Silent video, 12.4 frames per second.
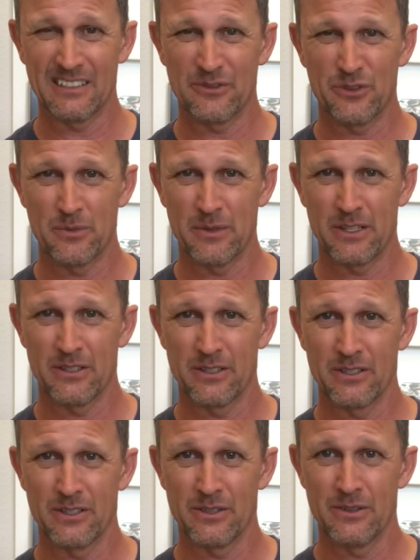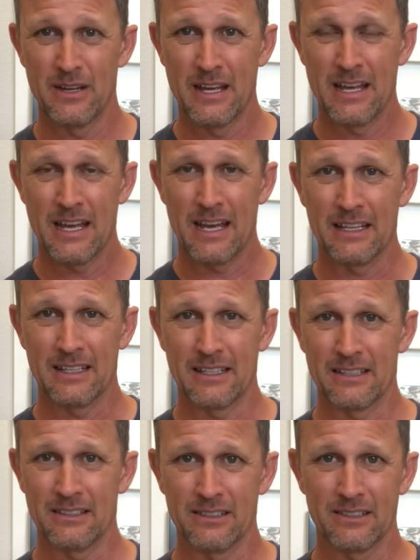there for a minute or two, and then
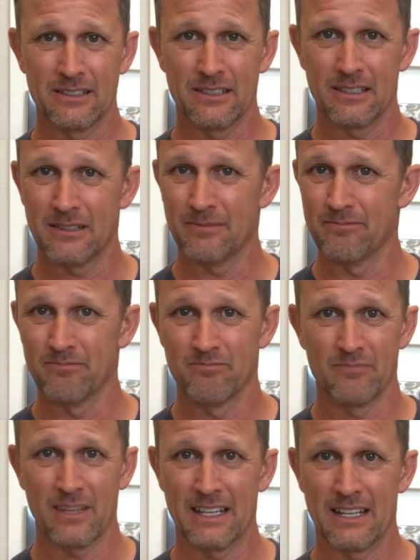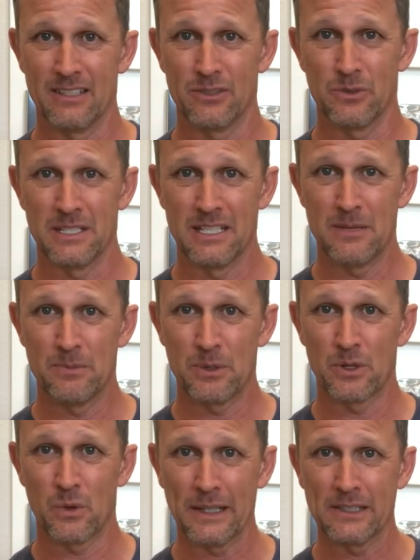I just I get into a deeper,
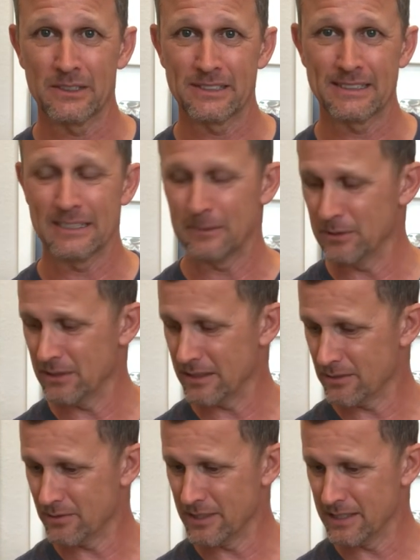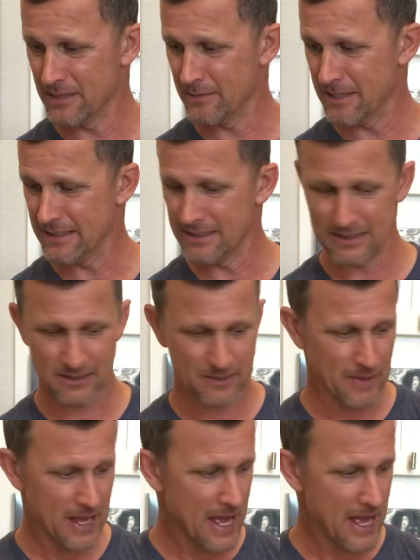quicker sleep. So that's a really amazing system.